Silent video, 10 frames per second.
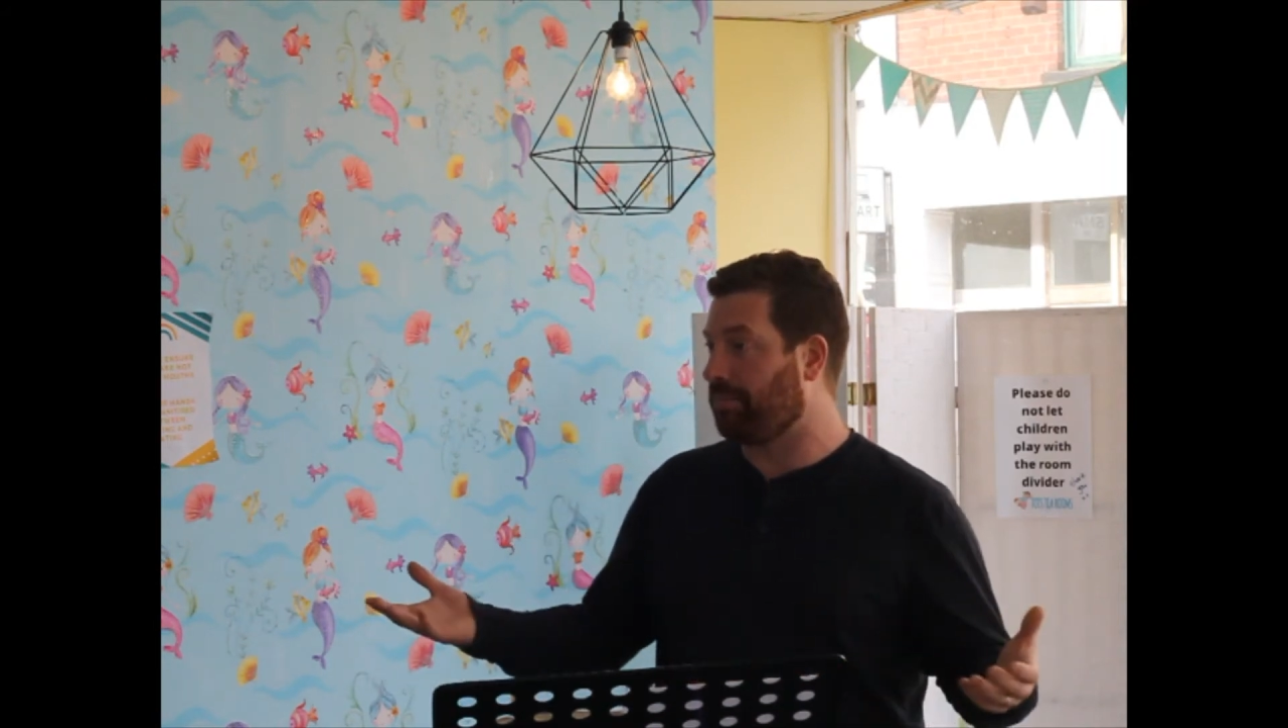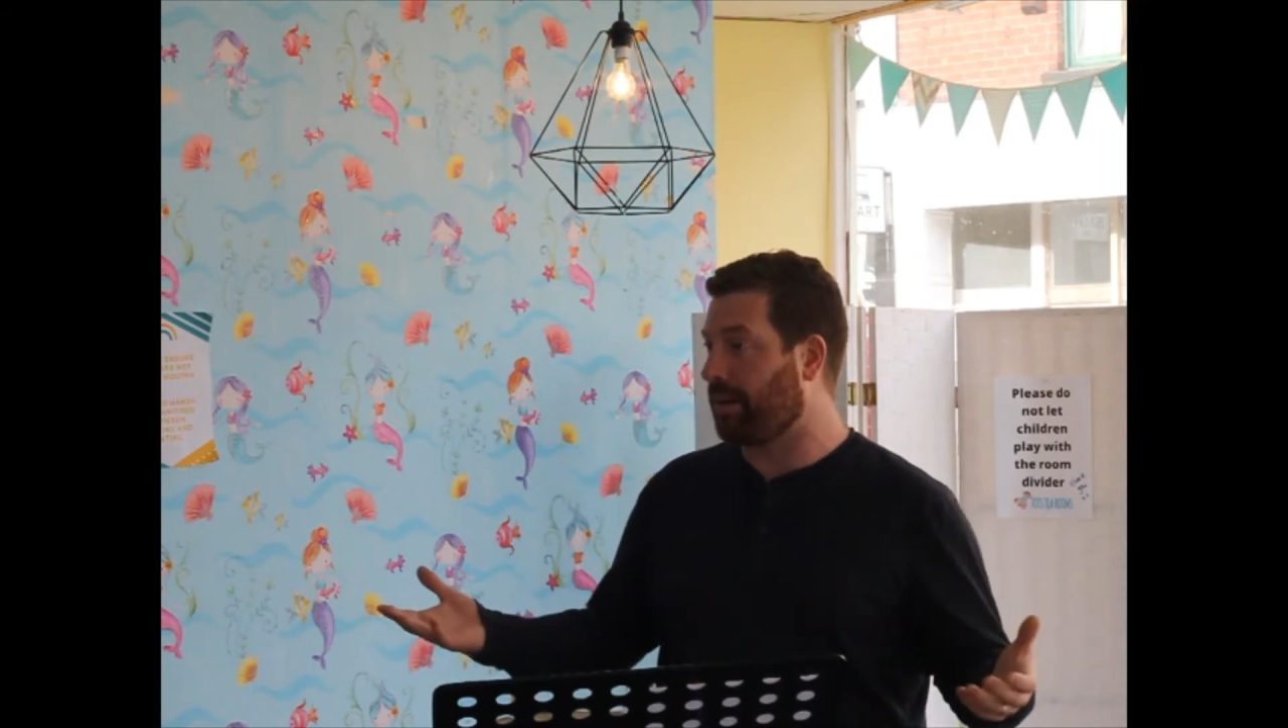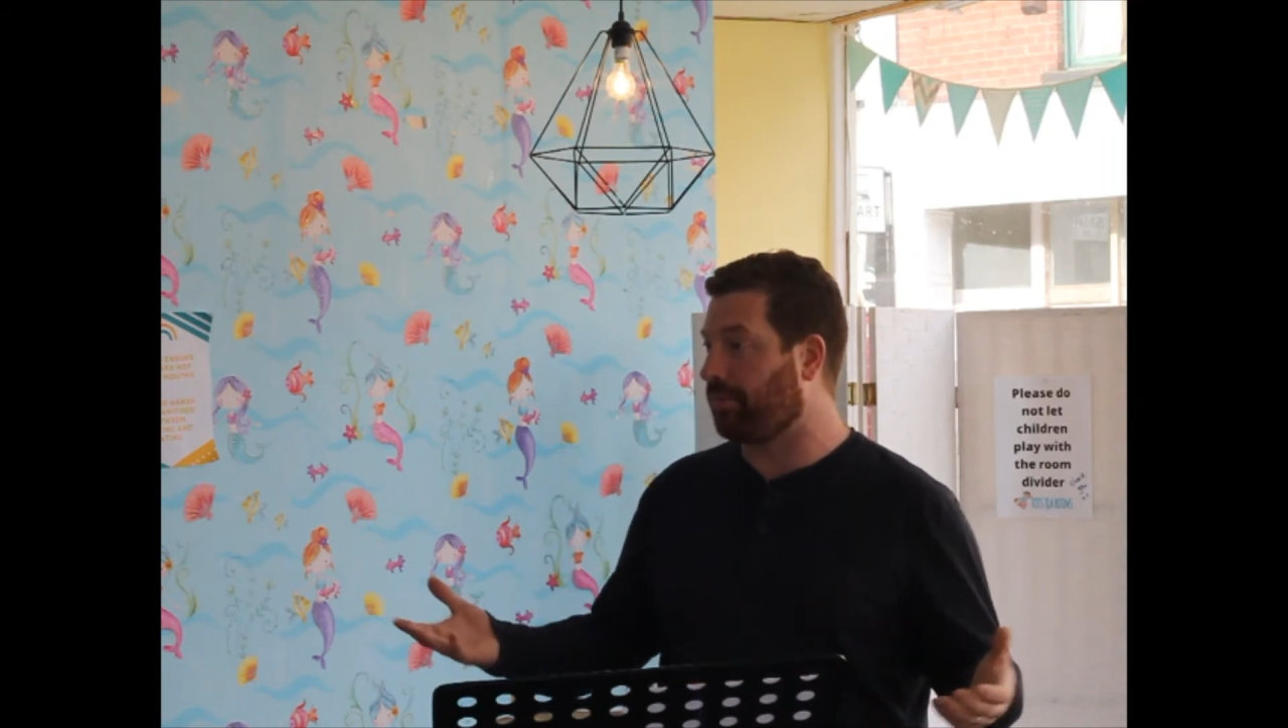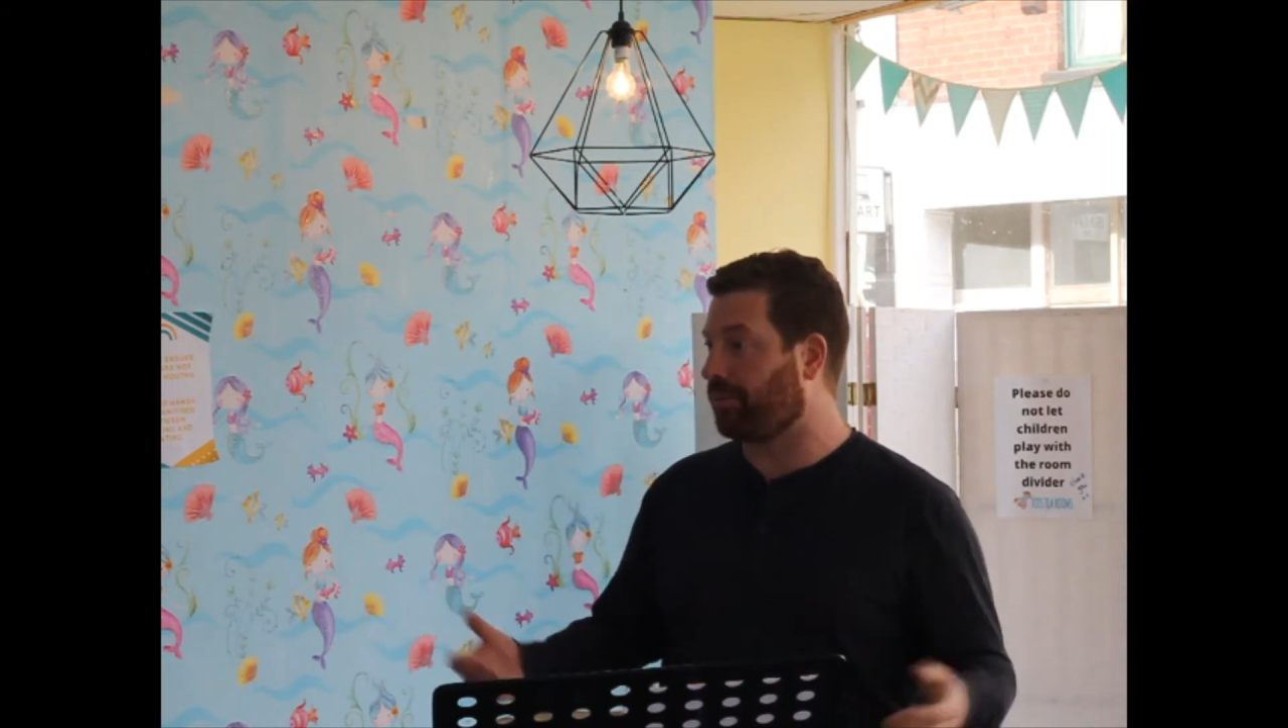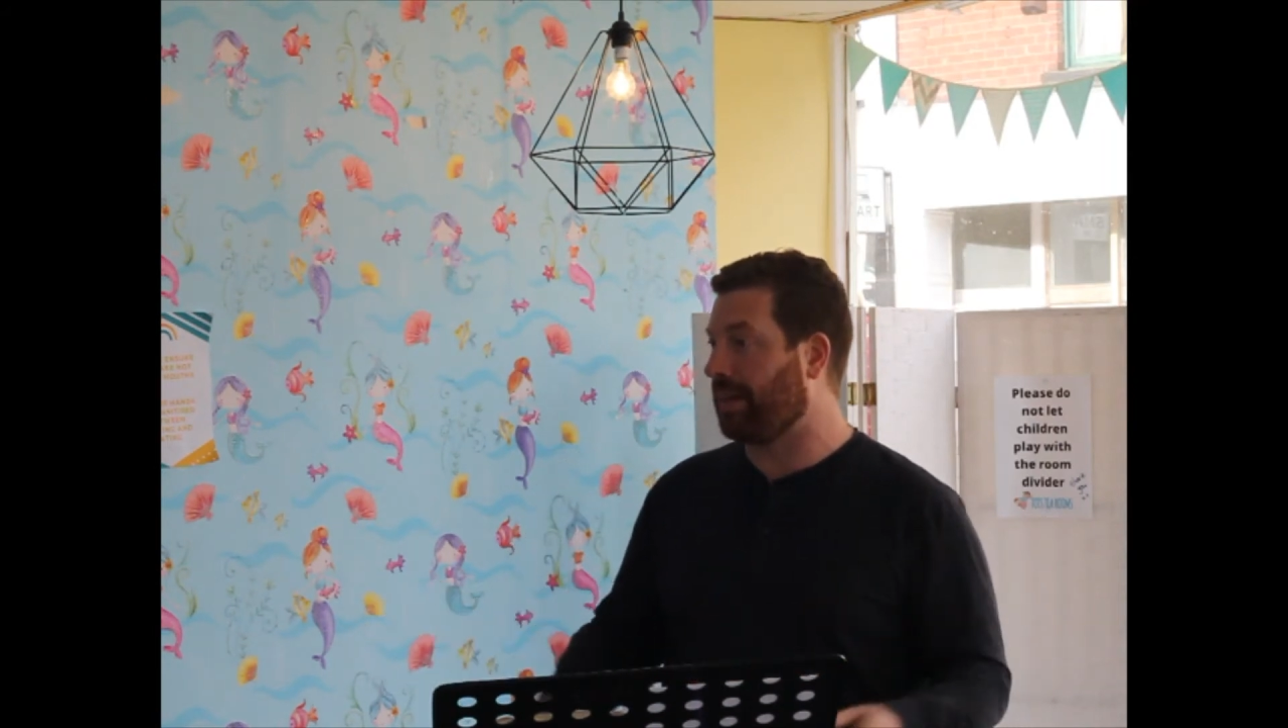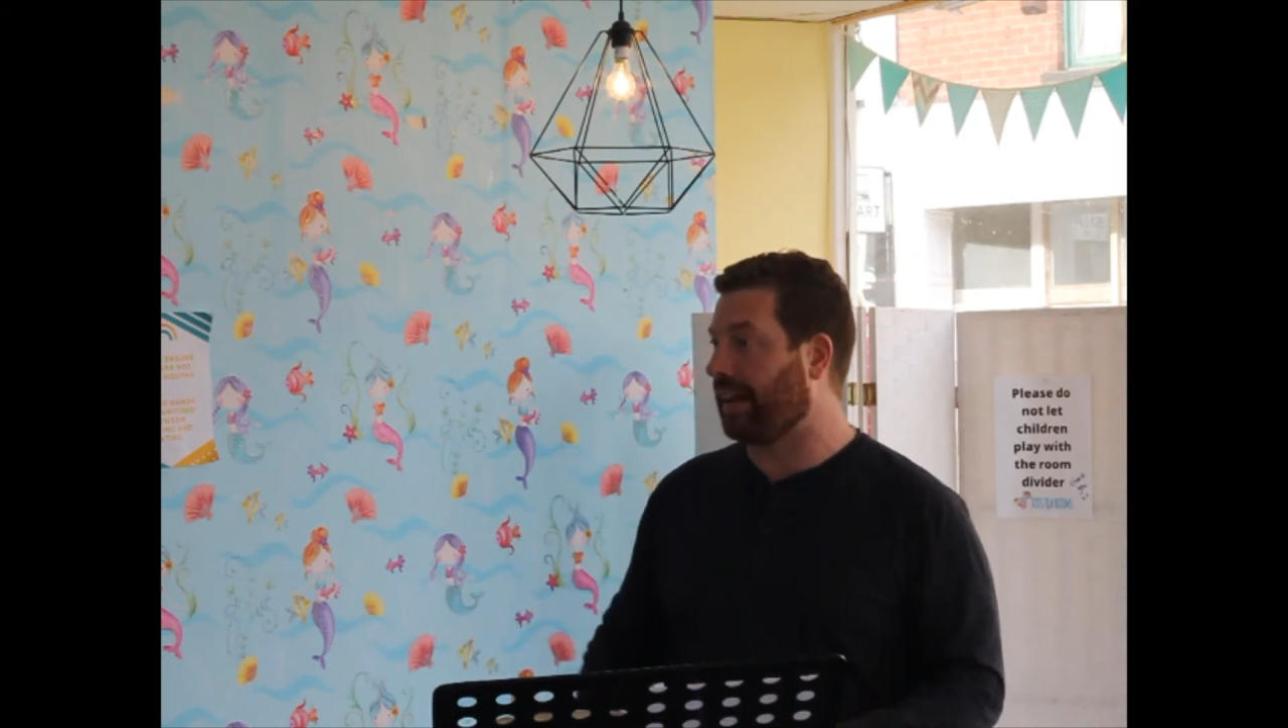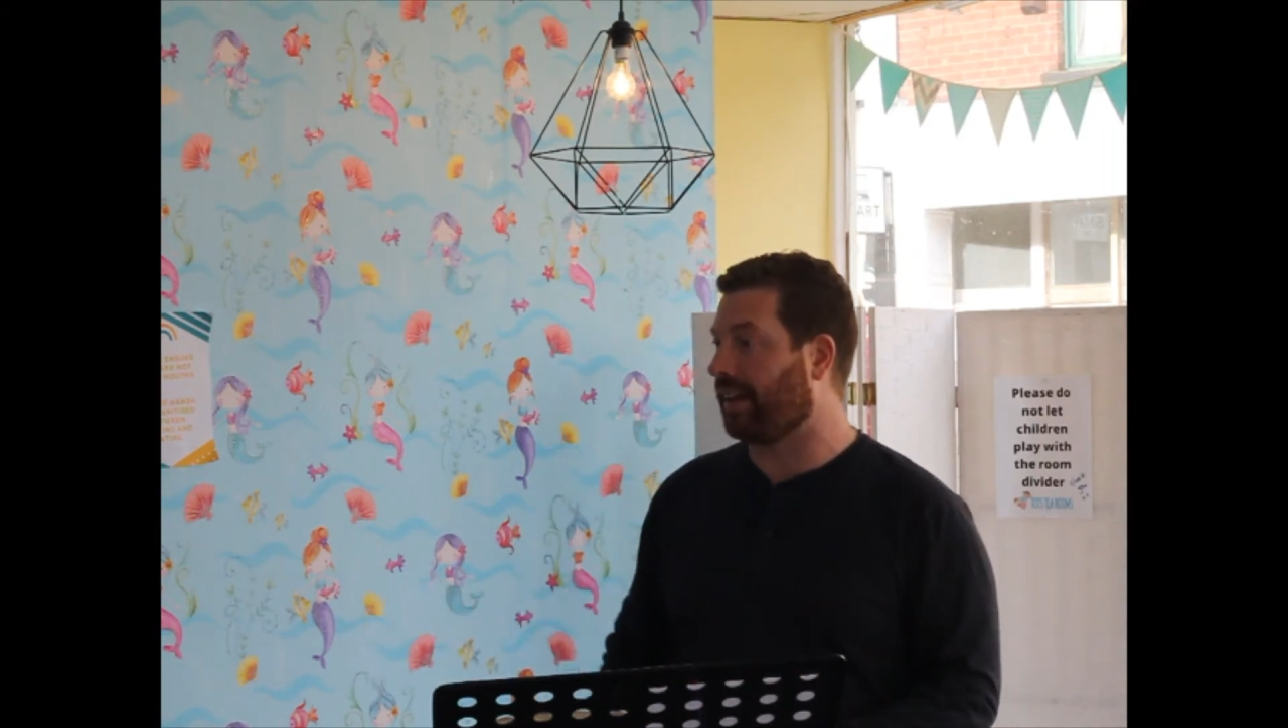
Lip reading: people speak